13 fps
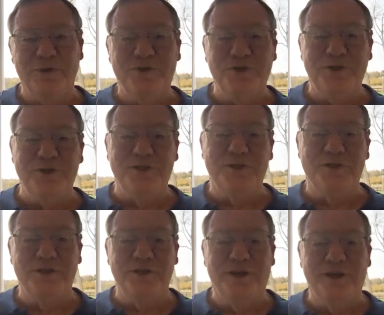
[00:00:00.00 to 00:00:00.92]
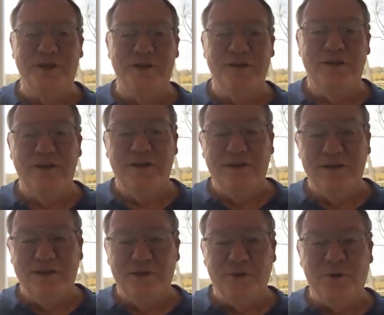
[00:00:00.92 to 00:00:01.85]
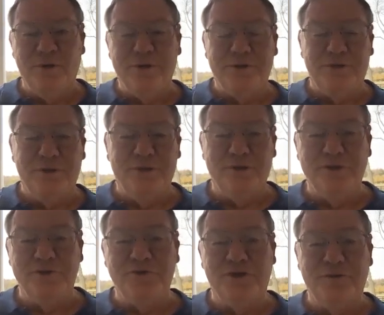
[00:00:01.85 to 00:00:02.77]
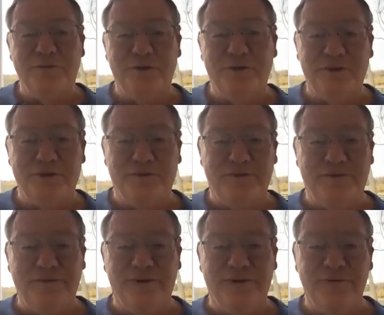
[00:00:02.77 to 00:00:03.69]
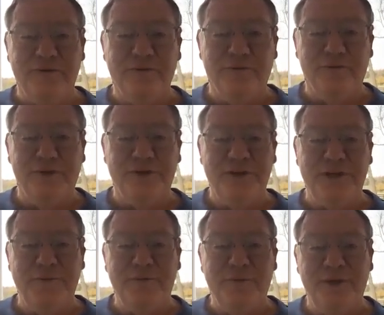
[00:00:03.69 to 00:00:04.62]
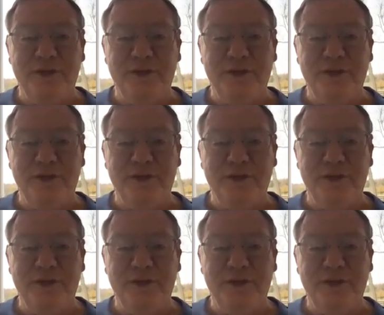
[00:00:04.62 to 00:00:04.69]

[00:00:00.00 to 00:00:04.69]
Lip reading: Jesus did not go up to all the trouble of redeeming me